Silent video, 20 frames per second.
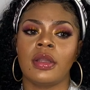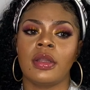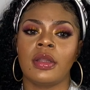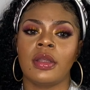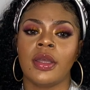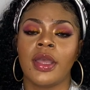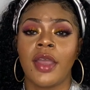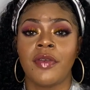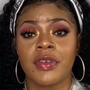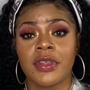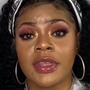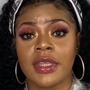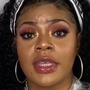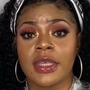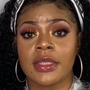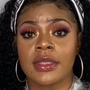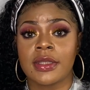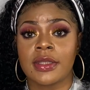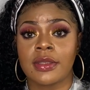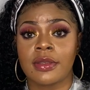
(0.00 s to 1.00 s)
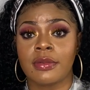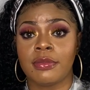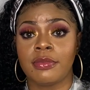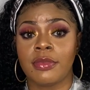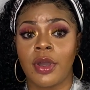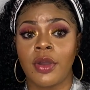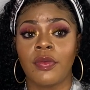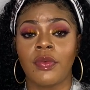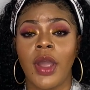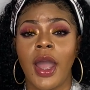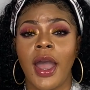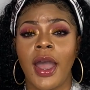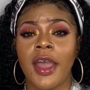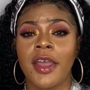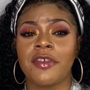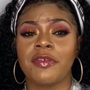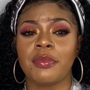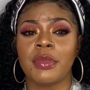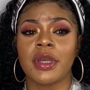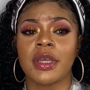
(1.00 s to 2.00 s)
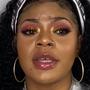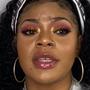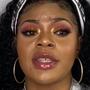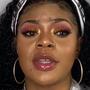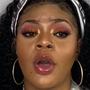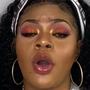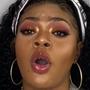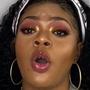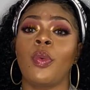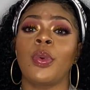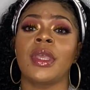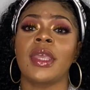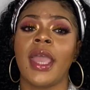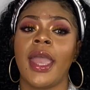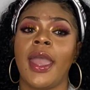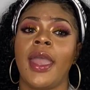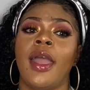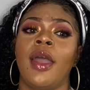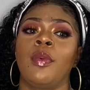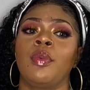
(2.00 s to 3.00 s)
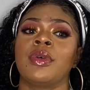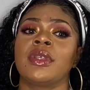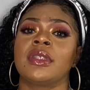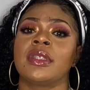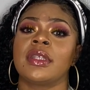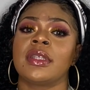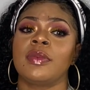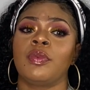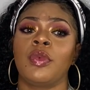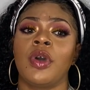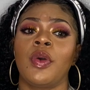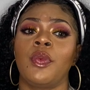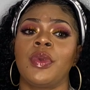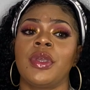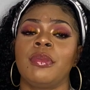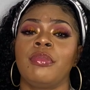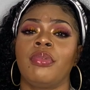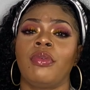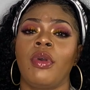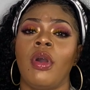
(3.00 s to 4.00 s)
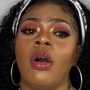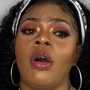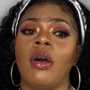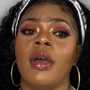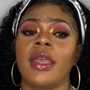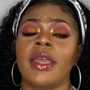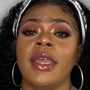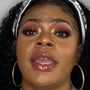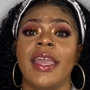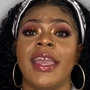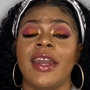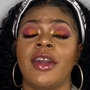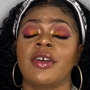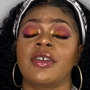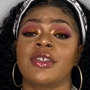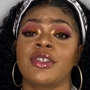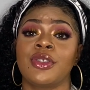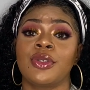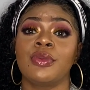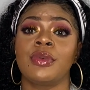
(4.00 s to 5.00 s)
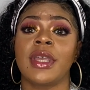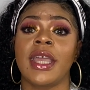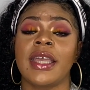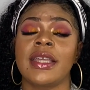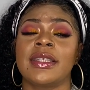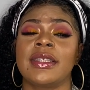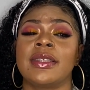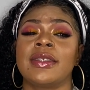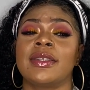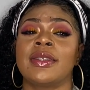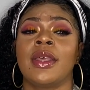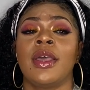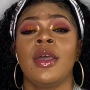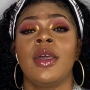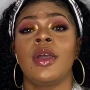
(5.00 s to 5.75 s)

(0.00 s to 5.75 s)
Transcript: everything to arrive, because all we had was what we brought in our suitcases.